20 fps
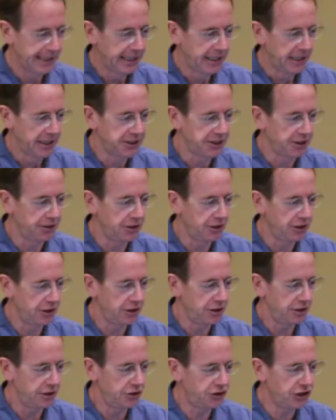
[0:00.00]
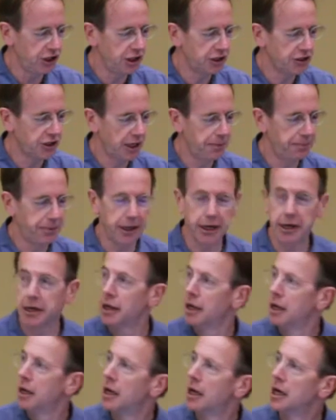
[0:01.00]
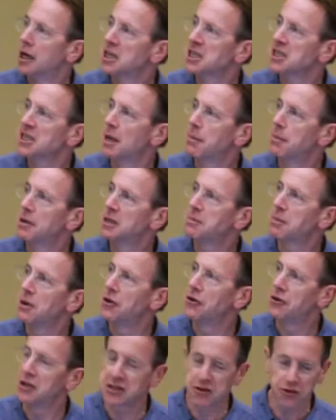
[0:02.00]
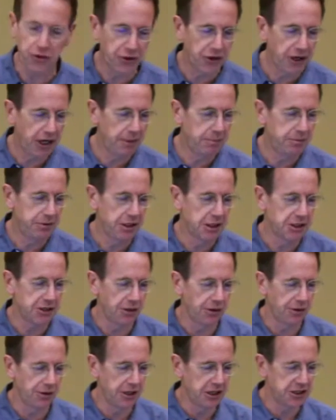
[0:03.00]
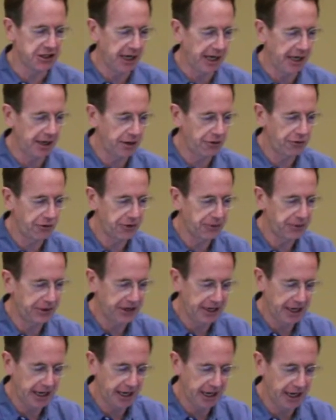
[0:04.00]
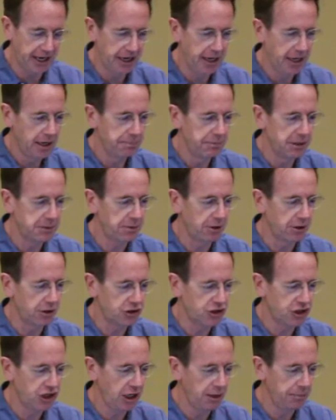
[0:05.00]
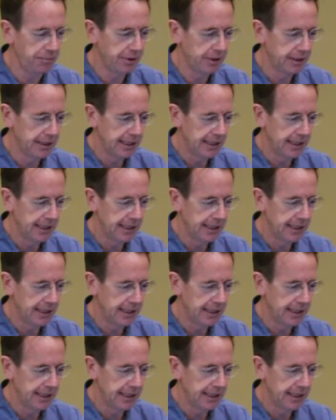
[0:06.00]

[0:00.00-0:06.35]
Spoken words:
So the genotyping SNP has been described, so this 820K bespoke chip.